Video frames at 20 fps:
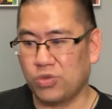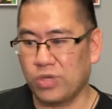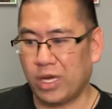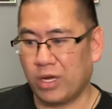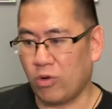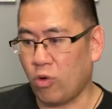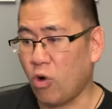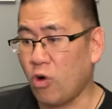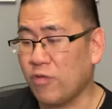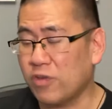
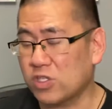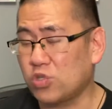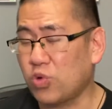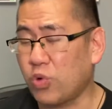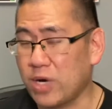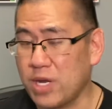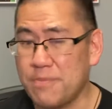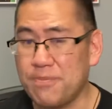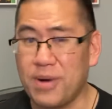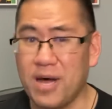over
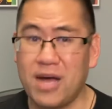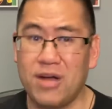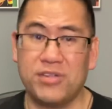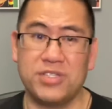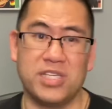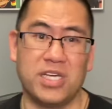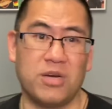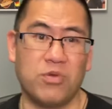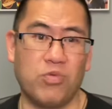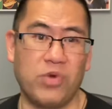20 pounds
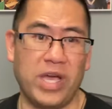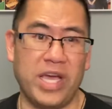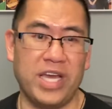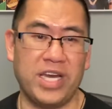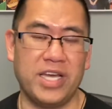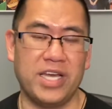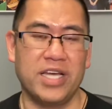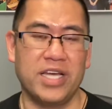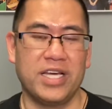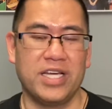in
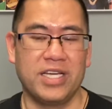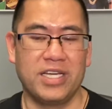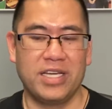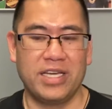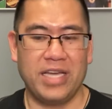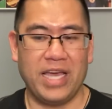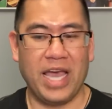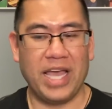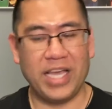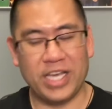weight,
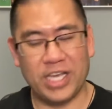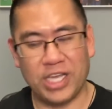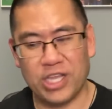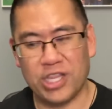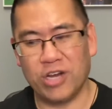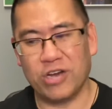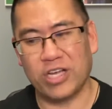hanging in there.